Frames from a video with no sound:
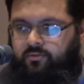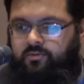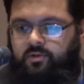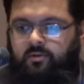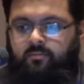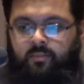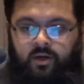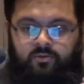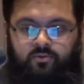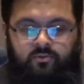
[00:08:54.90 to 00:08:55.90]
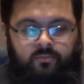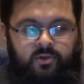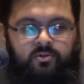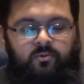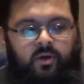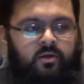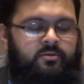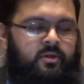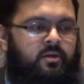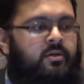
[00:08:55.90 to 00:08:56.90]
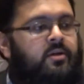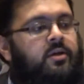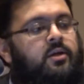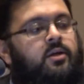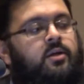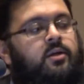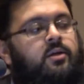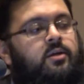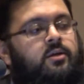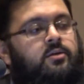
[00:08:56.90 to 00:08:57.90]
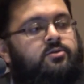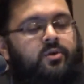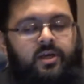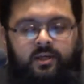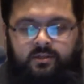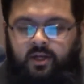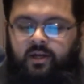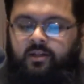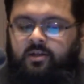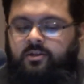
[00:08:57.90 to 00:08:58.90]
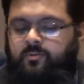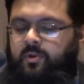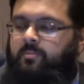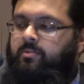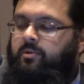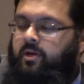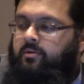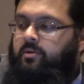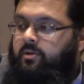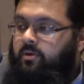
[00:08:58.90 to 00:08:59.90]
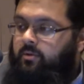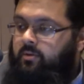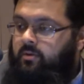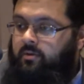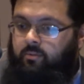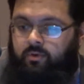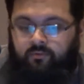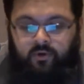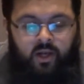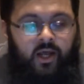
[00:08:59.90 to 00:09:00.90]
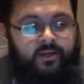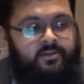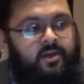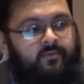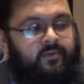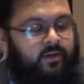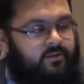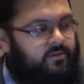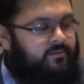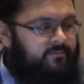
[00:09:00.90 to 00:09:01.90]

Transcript: Jerusalem, back to Masjid al-Aqsa. So he is telling these people now that, you know, Allah has saved us.